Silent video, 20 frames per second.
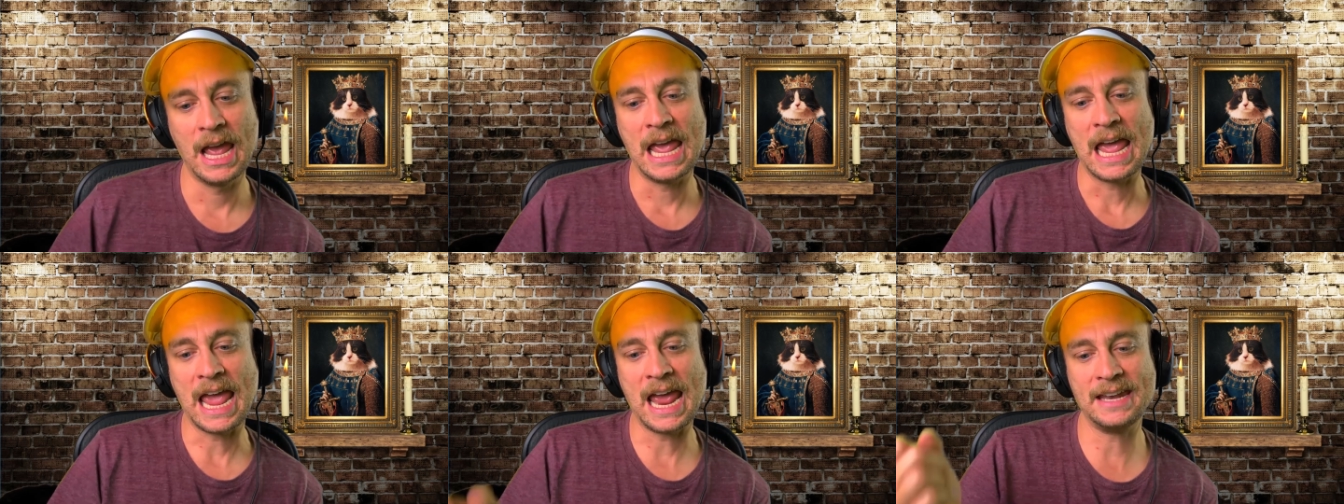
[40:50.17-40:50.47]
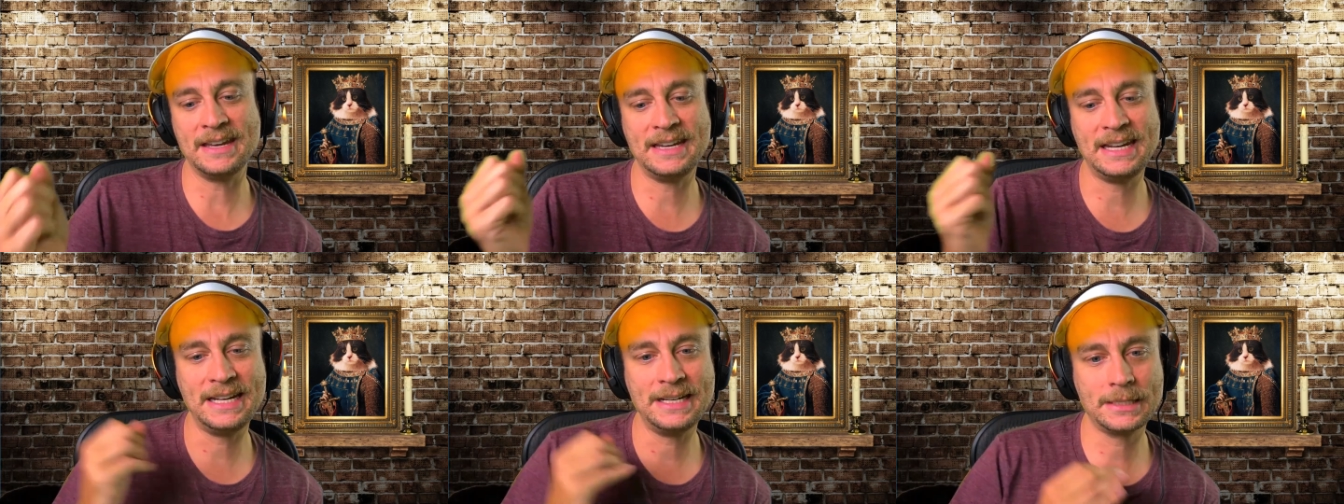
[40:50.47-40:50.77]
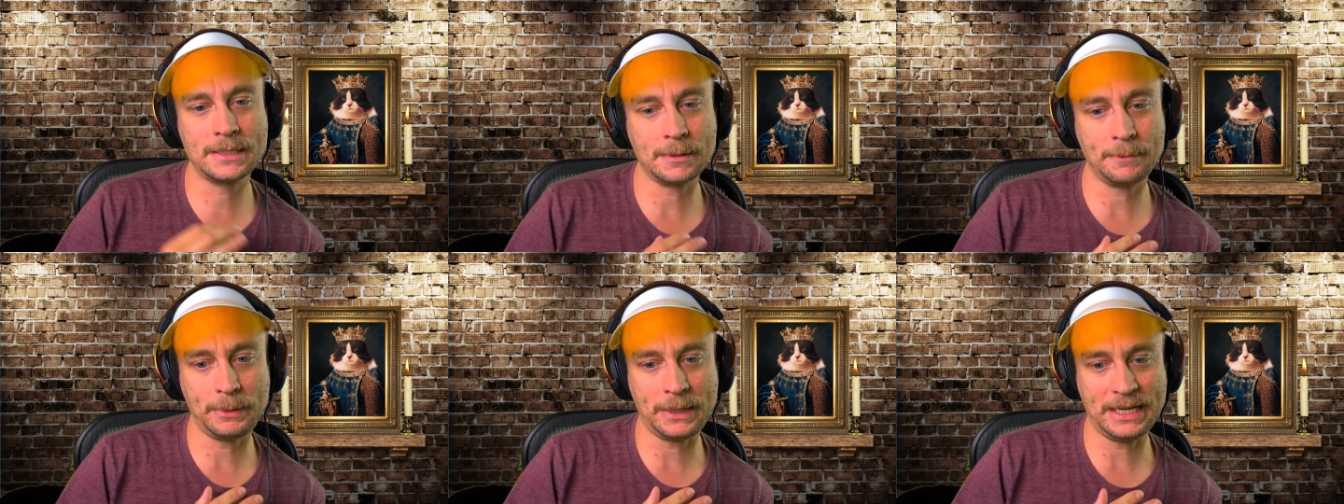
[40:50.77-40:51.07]
It needs
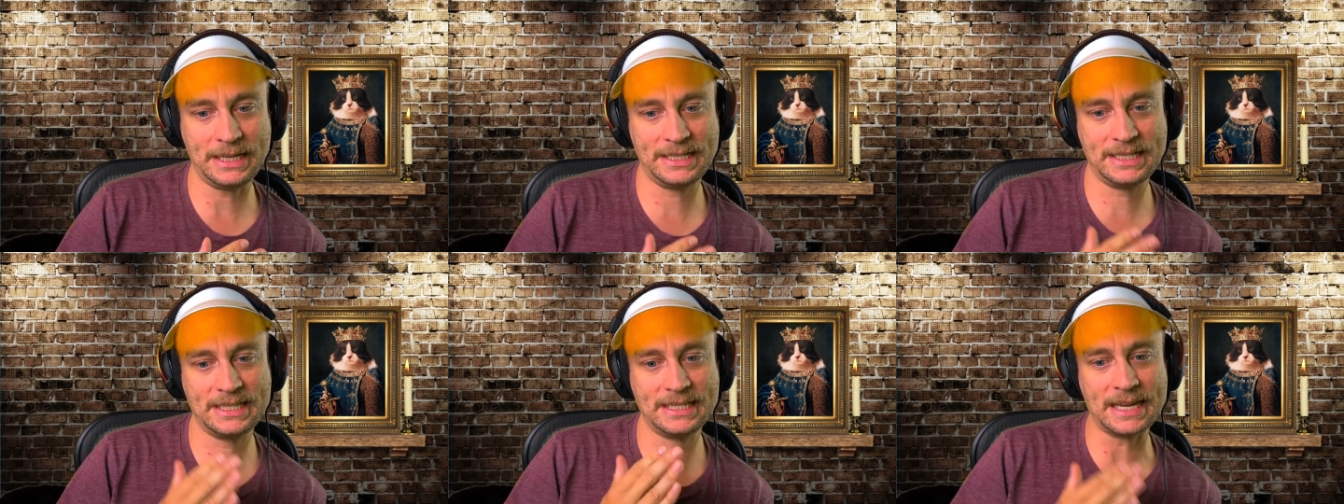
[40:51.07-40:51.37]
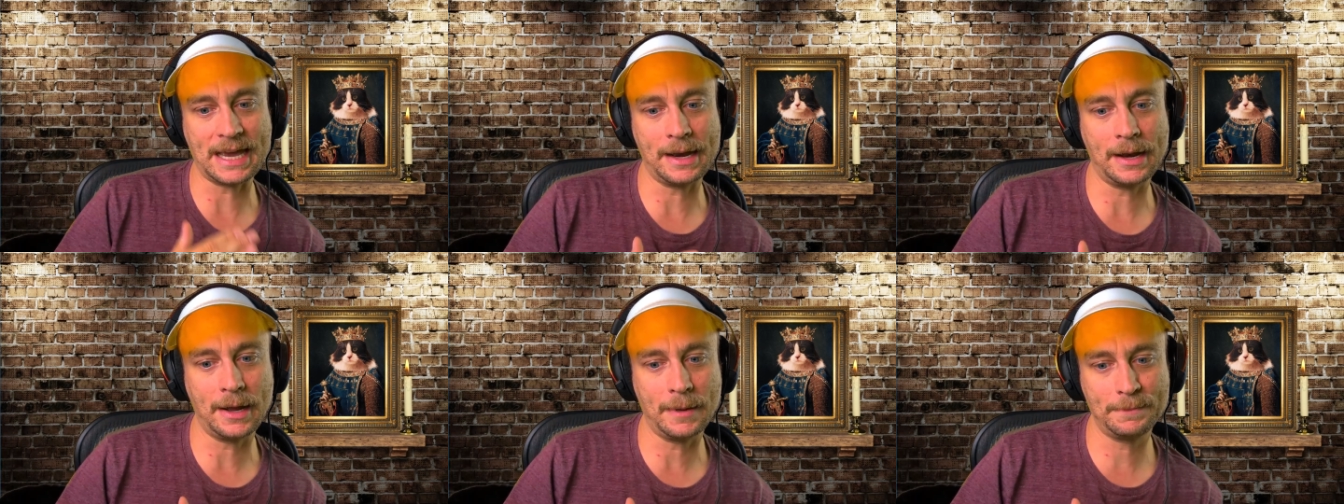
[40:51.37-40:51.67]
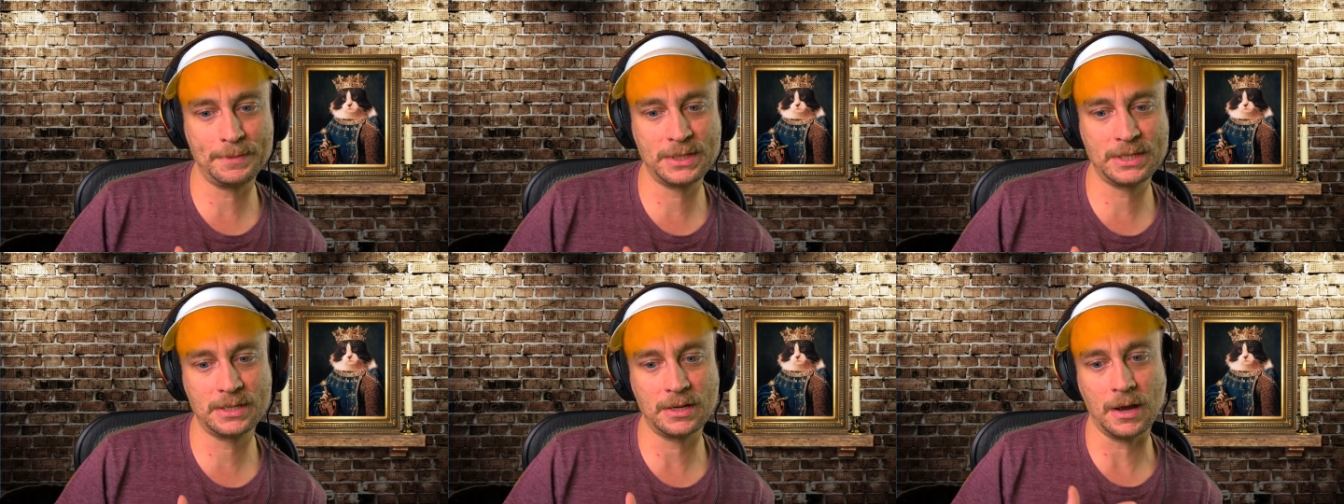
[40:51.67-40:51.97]
to be
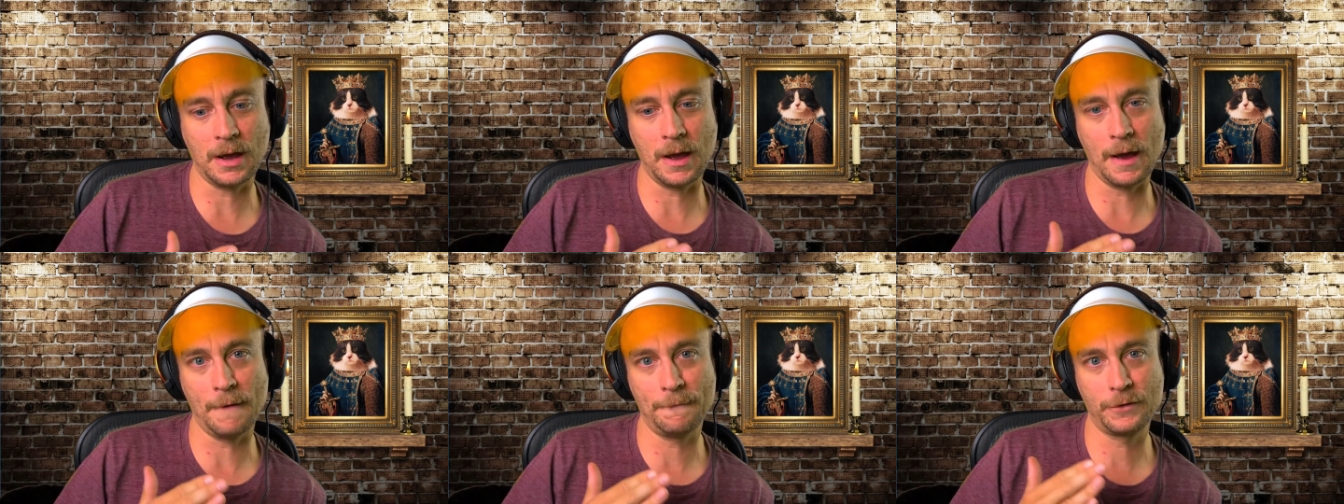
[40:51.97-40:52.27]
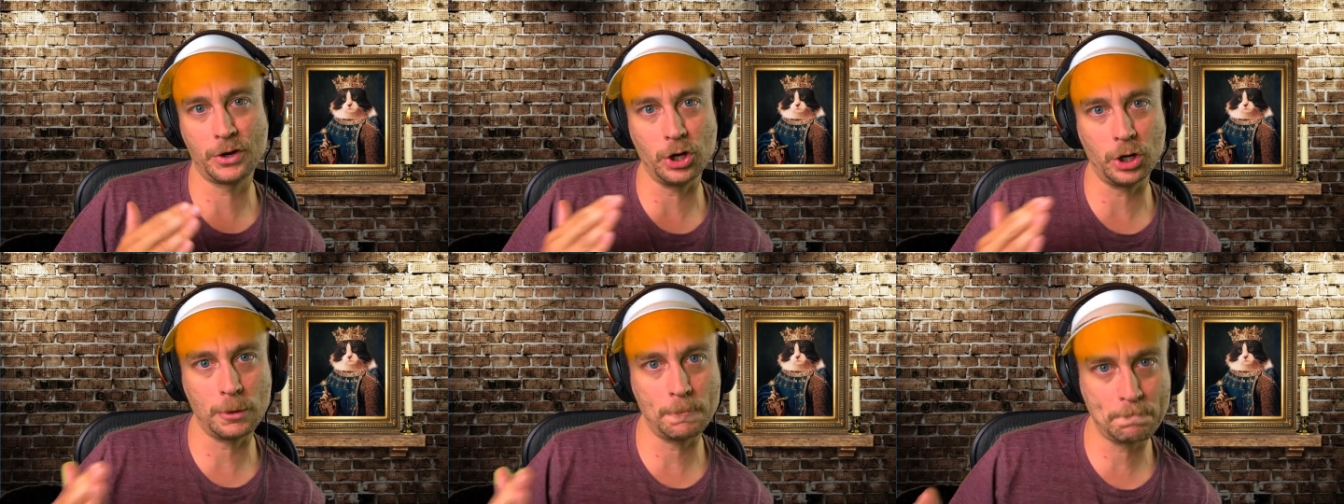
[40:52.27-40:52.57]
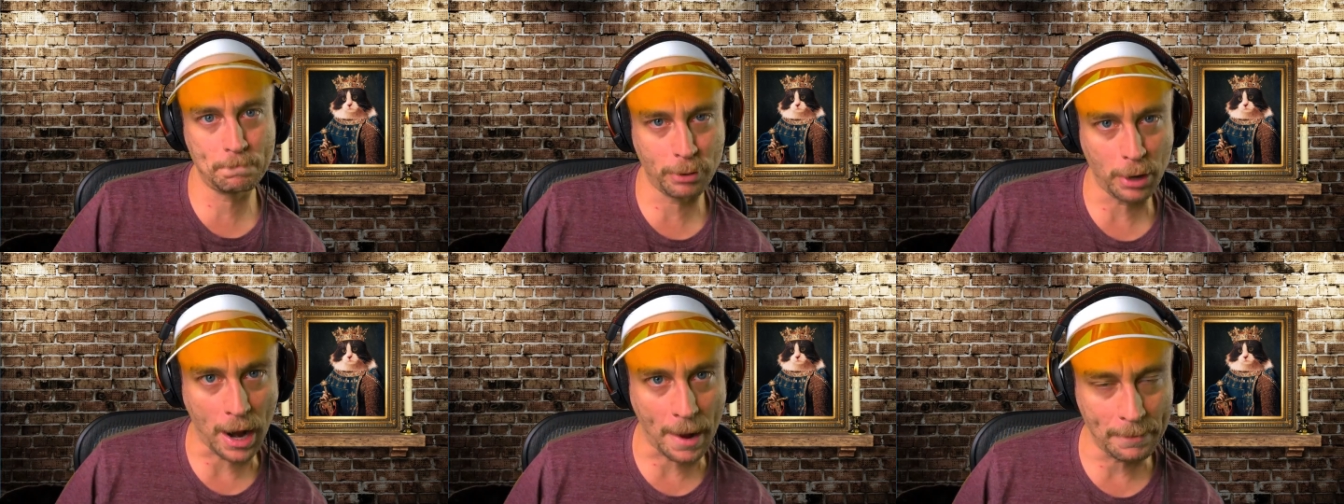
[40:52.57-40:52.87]
setups of good
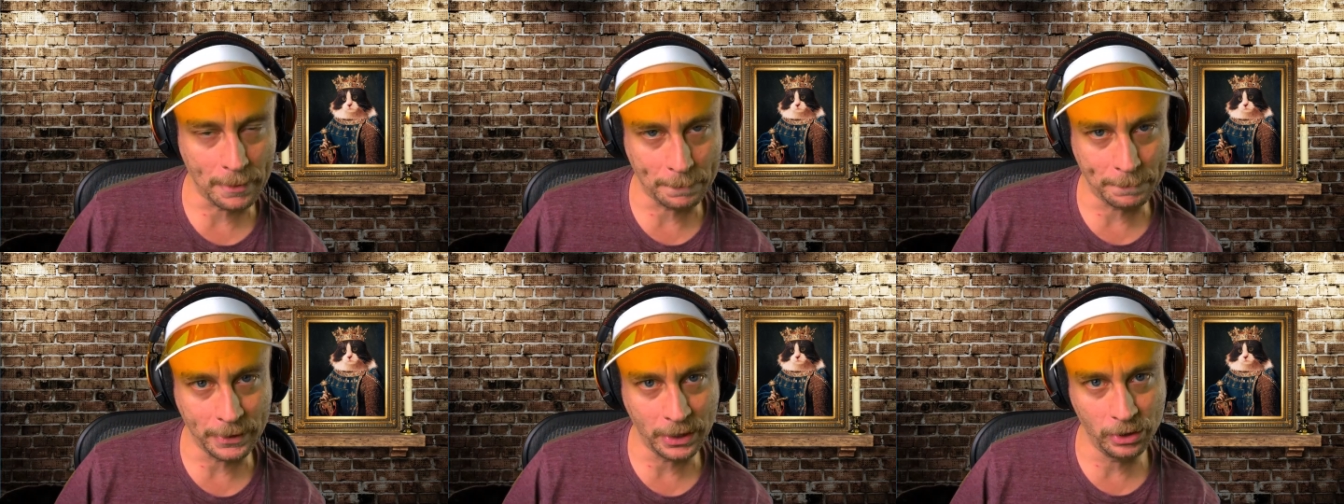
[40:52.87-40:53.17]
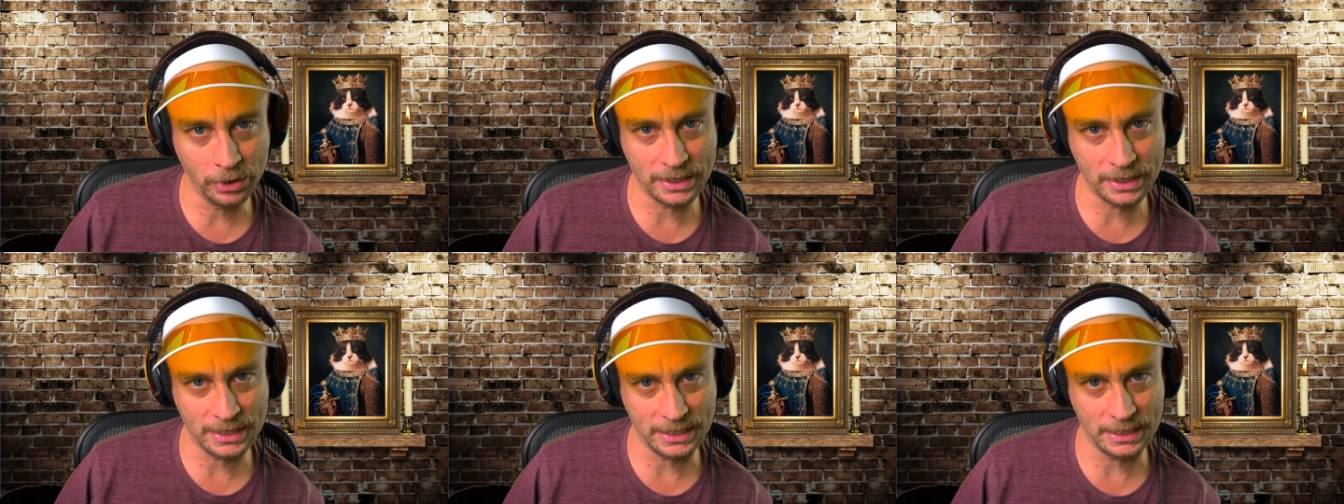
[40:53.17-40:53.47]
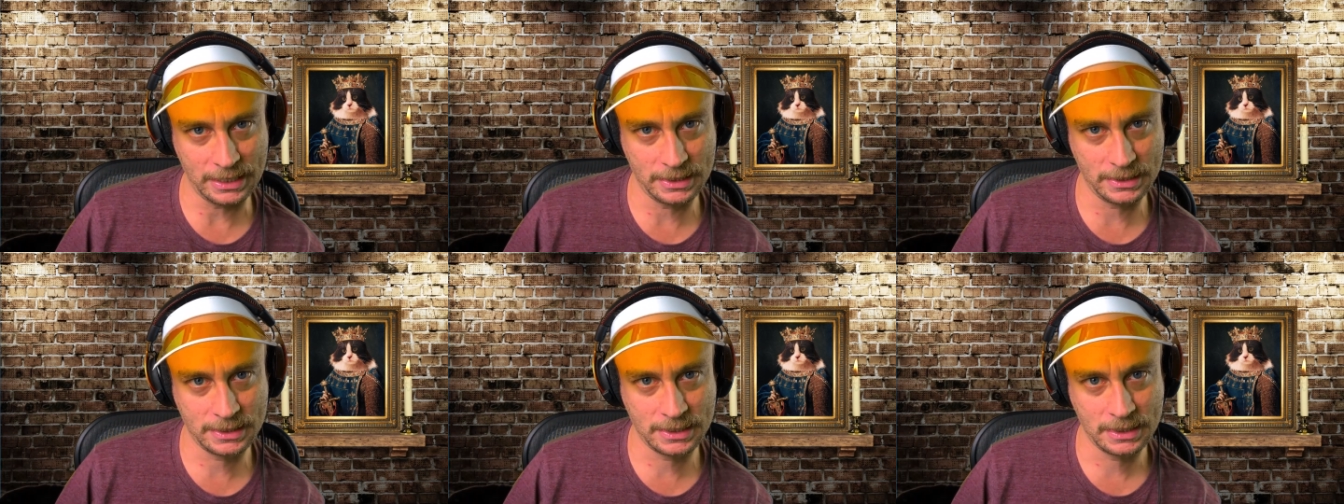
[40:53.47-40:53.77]

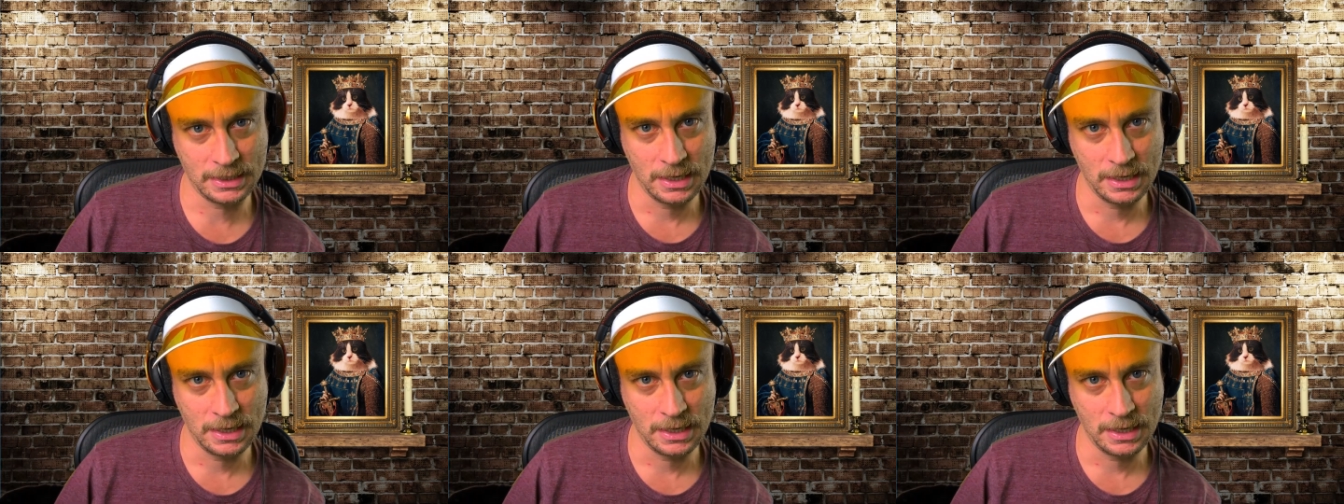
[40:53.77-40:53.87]
probabilities